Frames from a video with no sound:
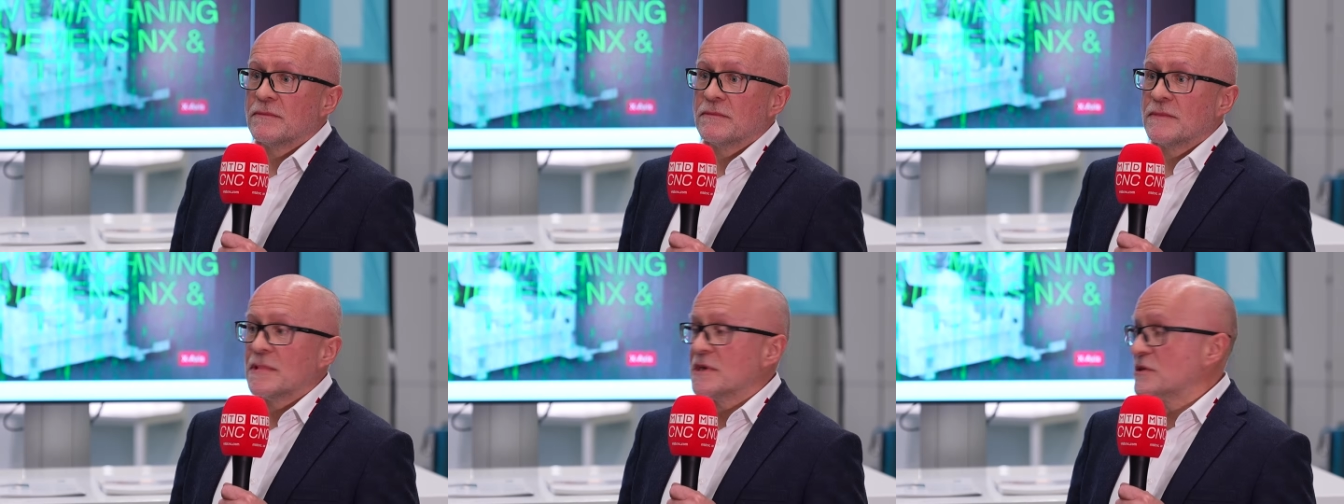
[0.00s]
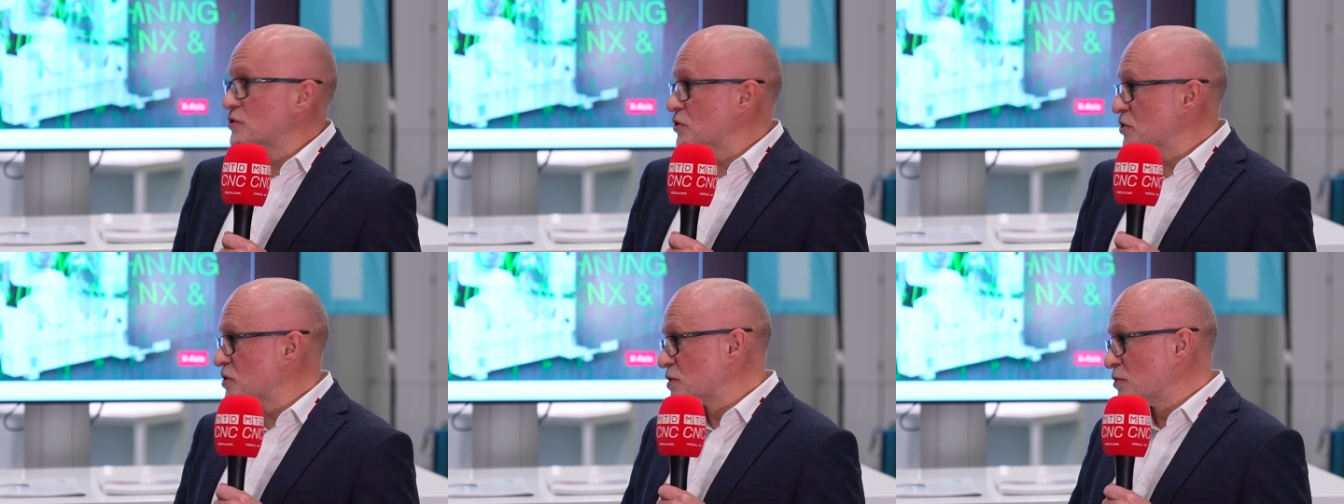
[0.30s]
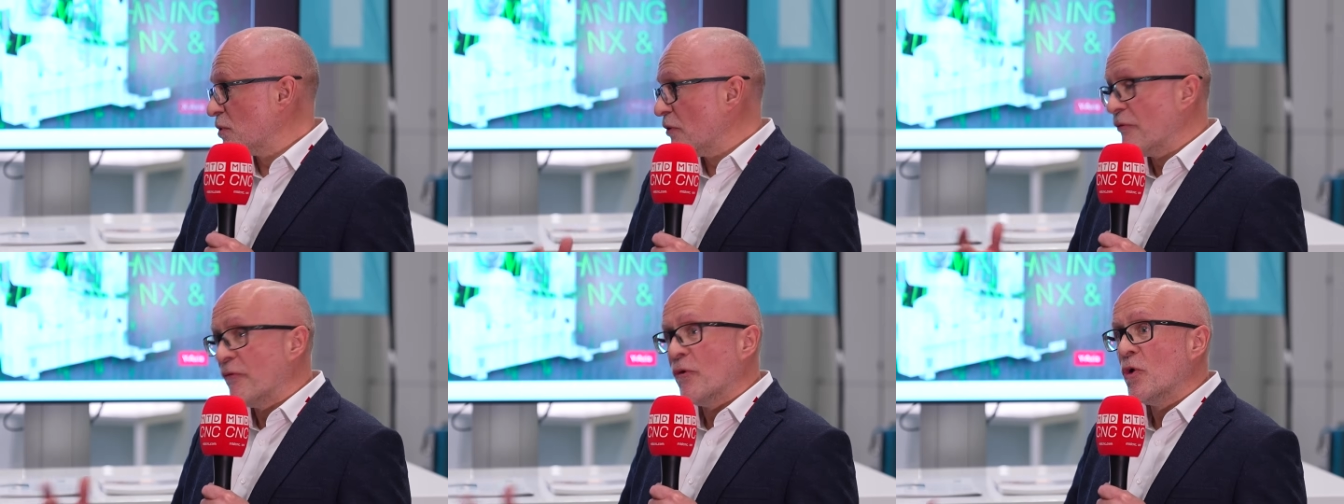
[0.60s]
It's just
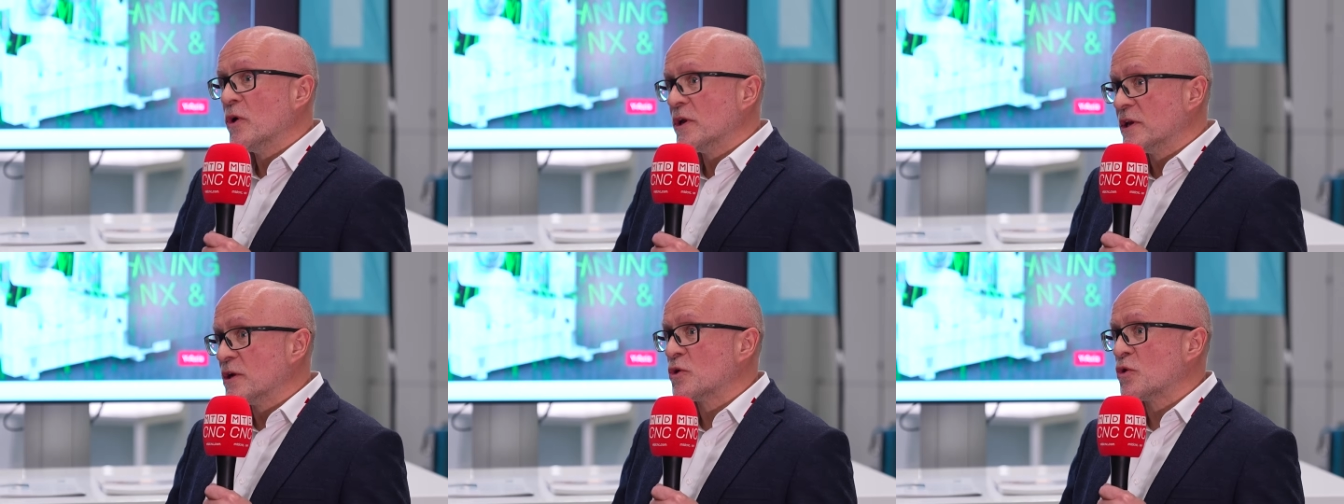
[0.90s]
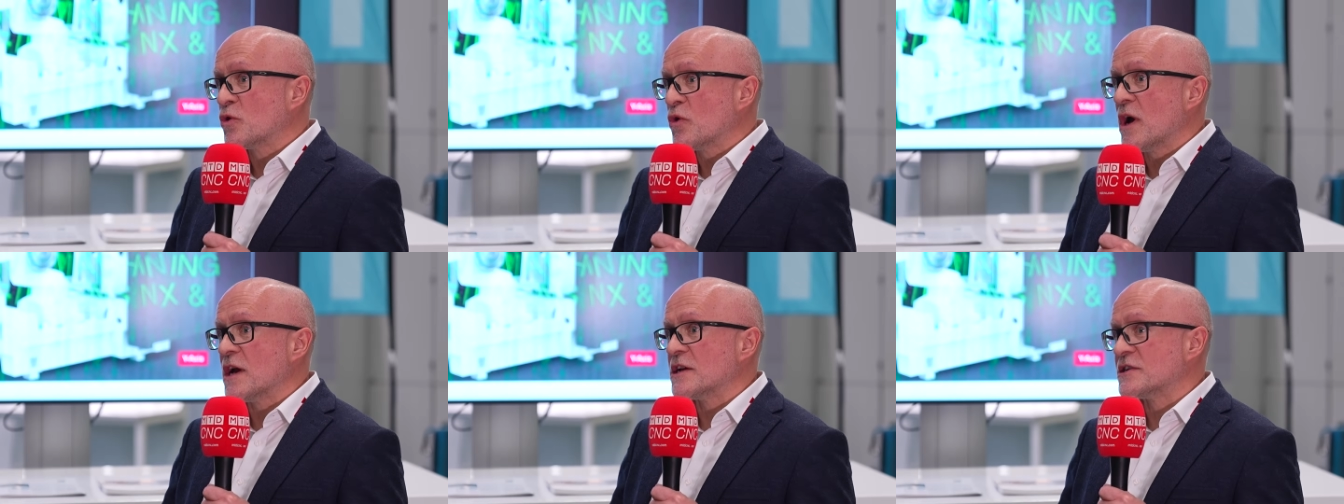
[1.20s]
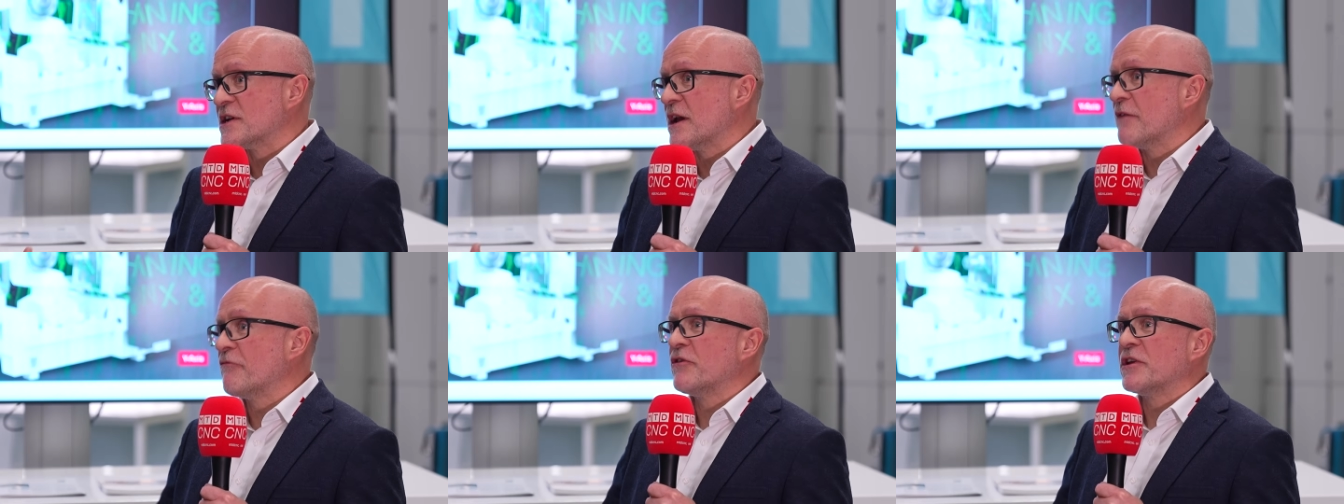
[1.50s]
to avoid a
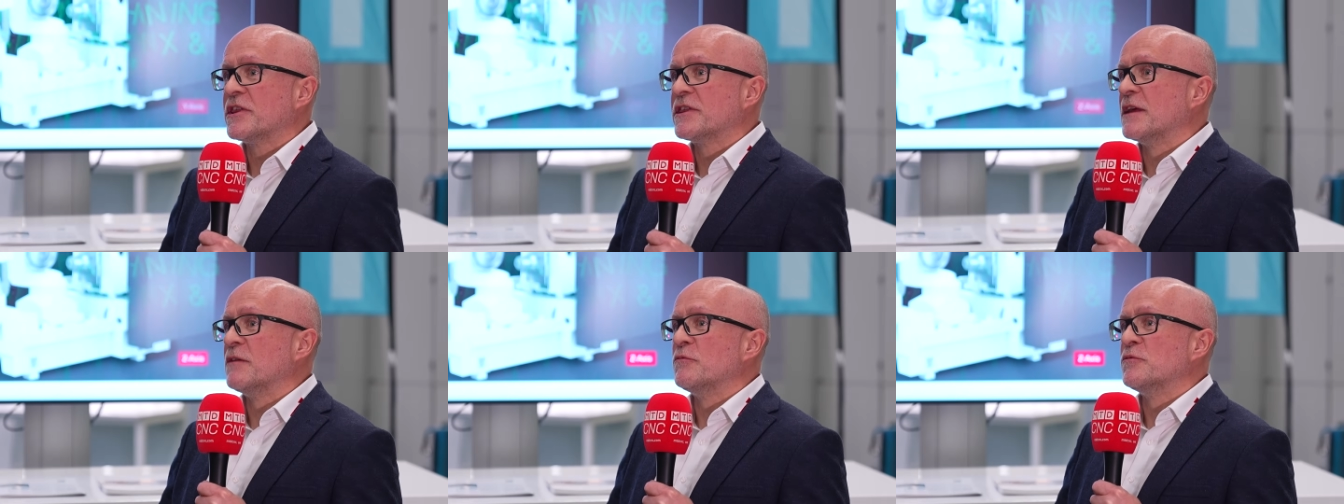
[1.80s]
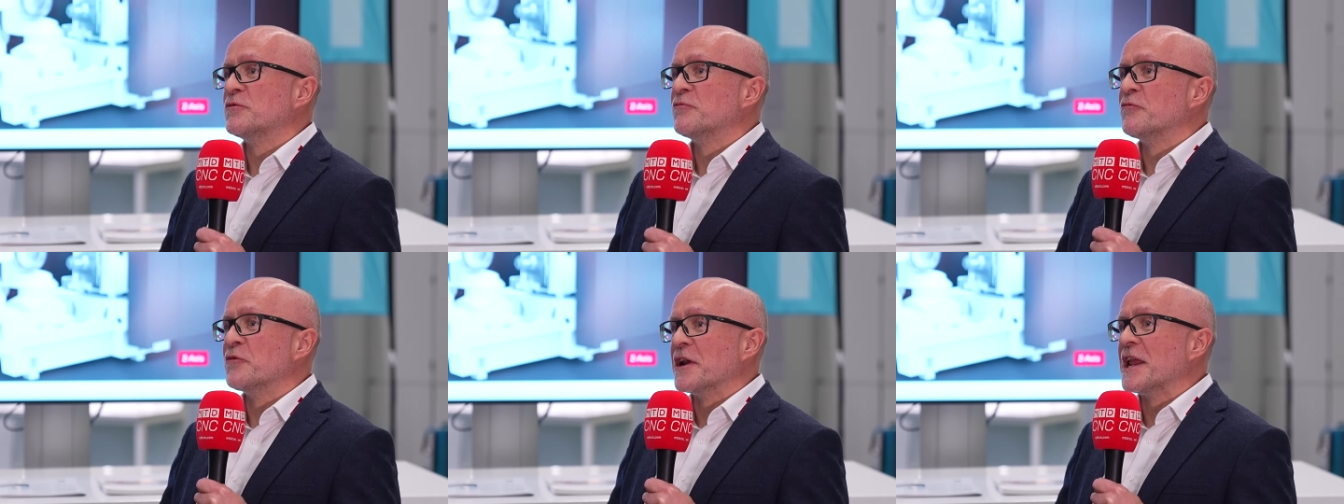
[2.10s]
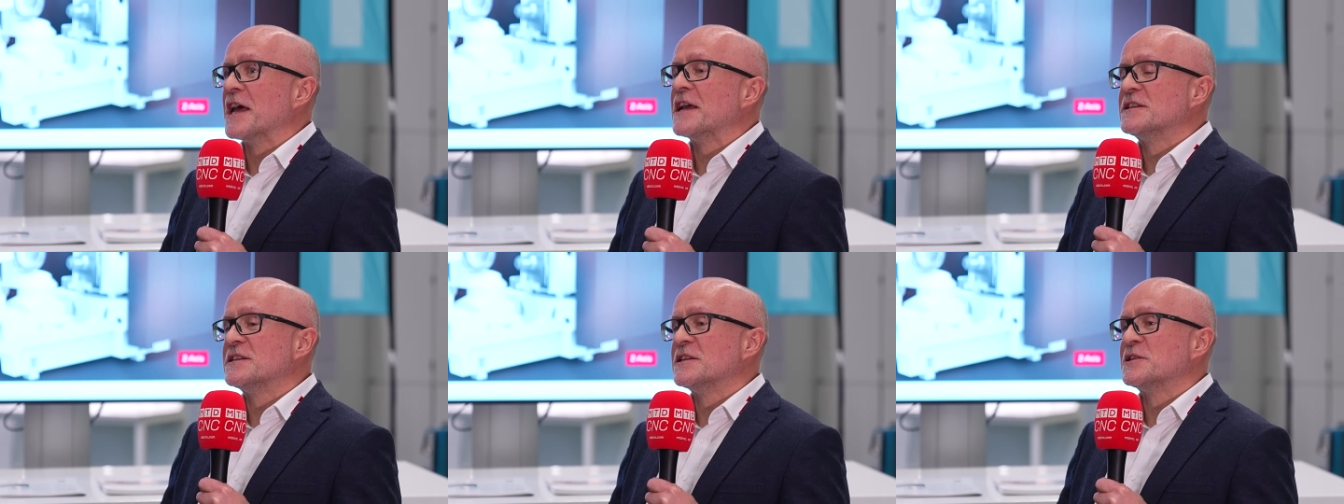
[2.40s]
crash. Everything
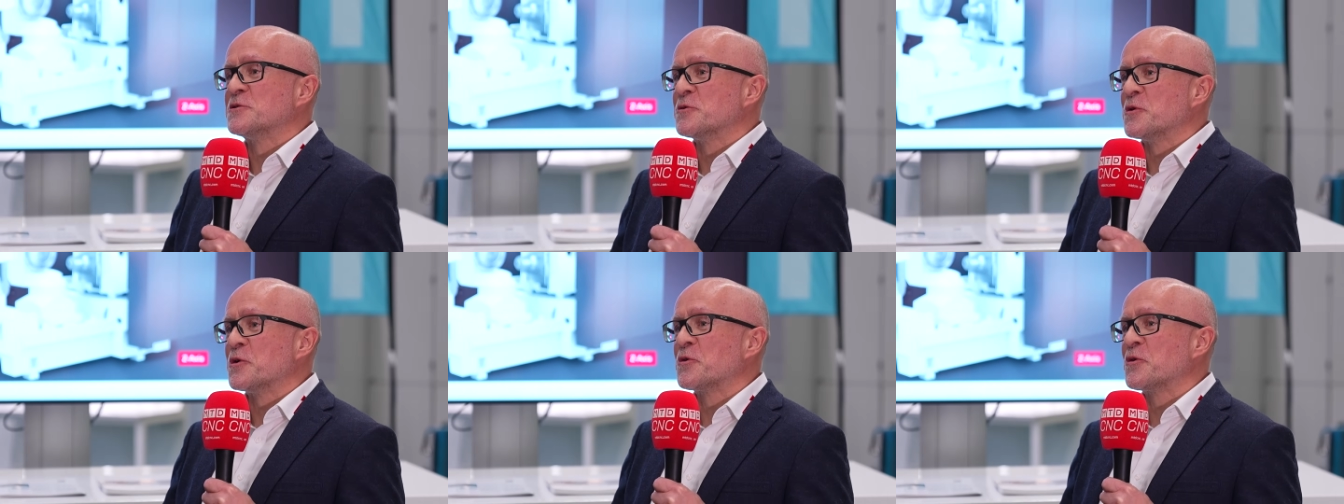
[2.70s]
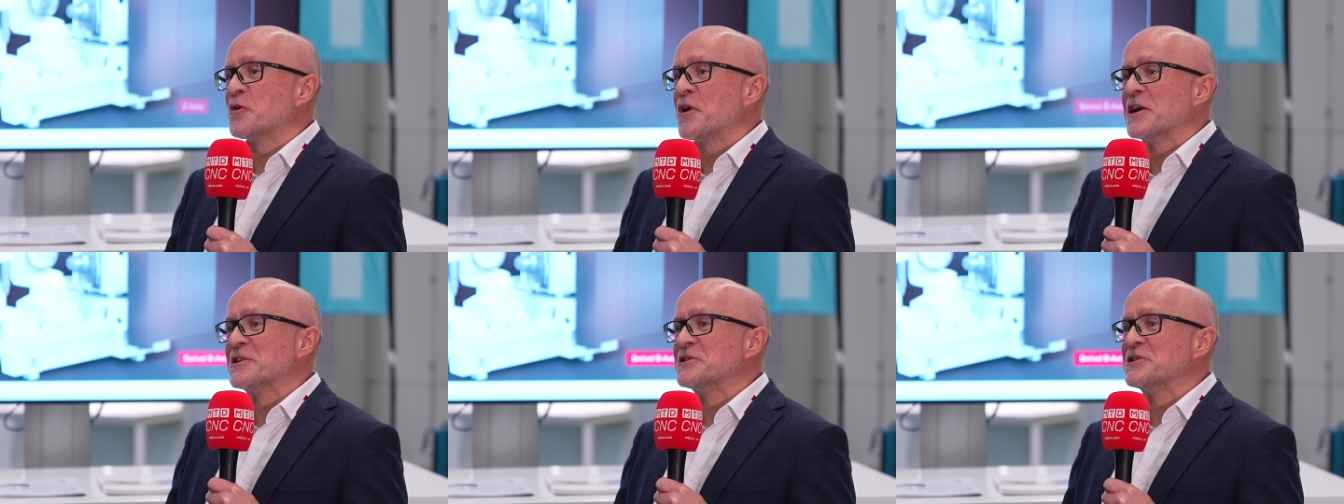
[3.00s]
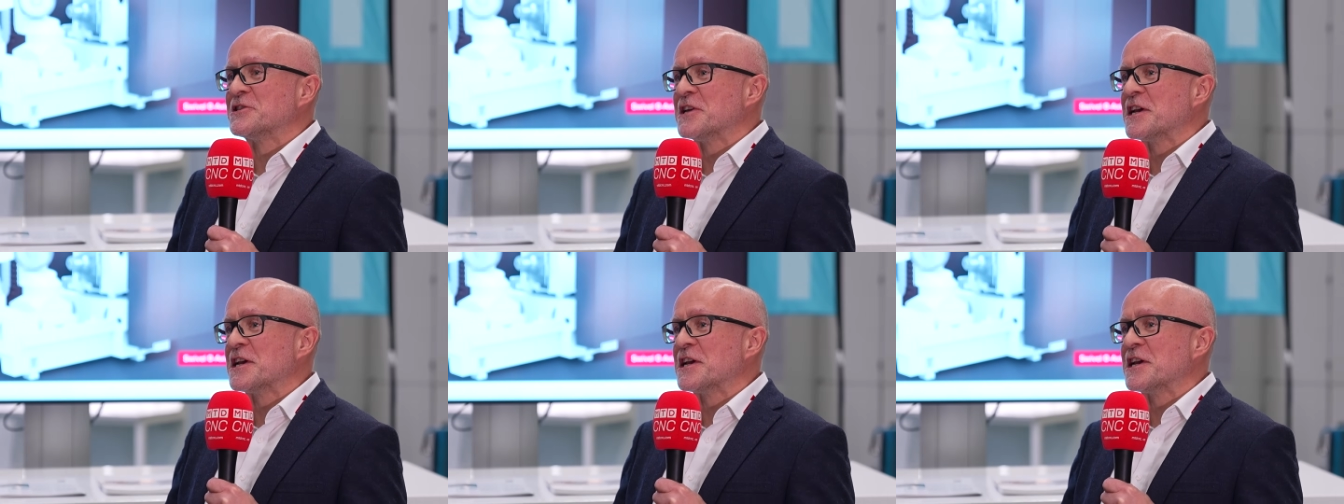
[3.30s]
related to a crash is